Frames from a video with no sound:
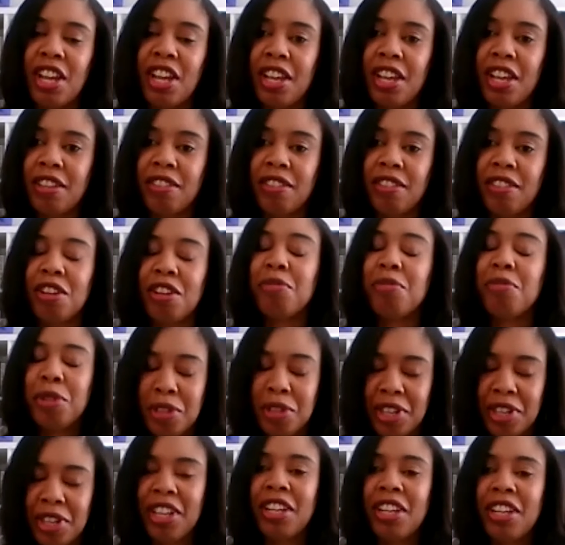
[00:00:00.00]
And the
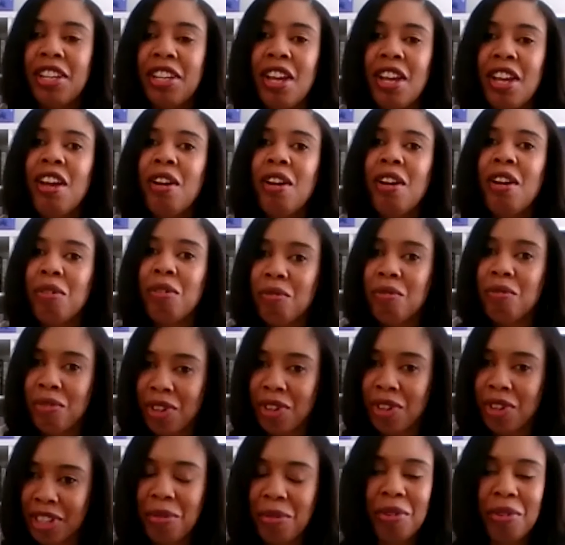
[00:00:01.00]
community
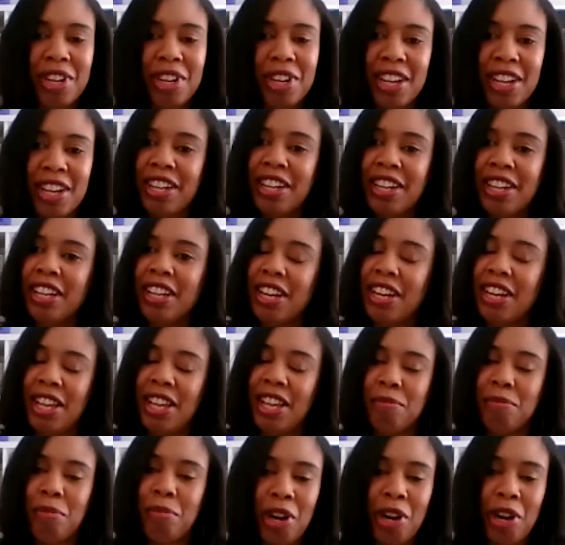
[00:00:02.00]
really went in
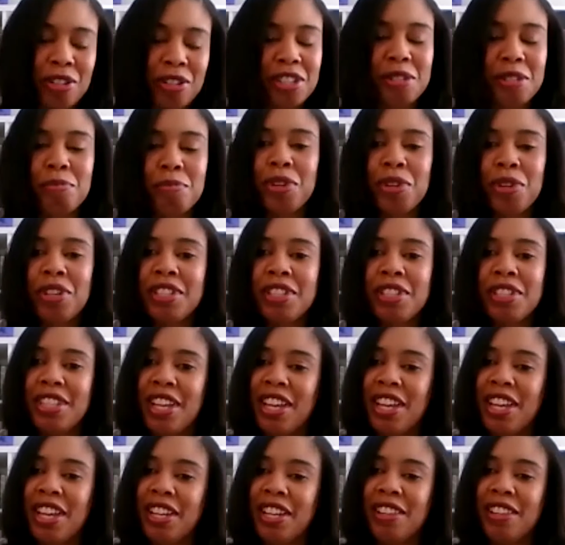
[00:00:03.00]
and purchased books,
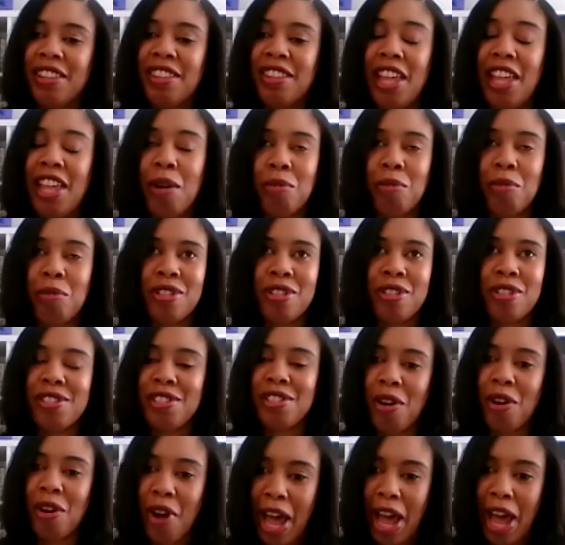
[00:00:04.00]
and they were
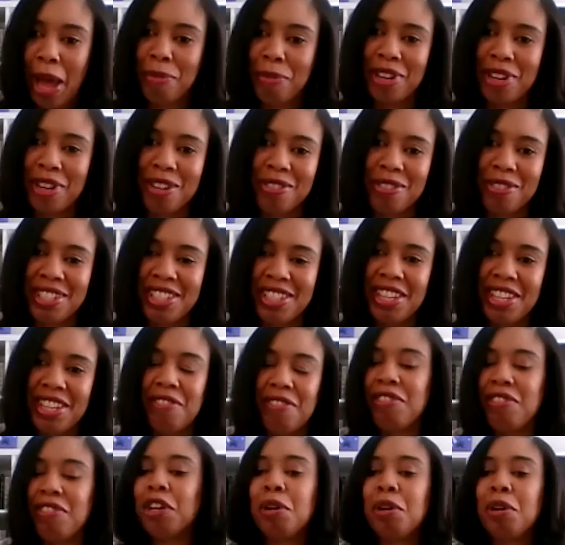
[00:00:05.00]
so happy to
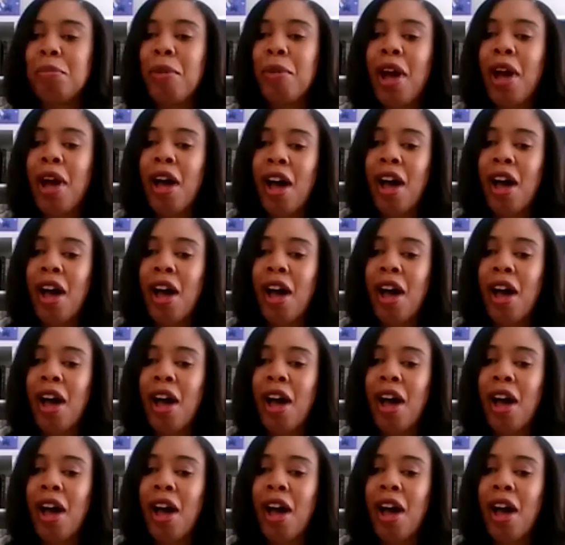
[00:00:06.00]
receive them.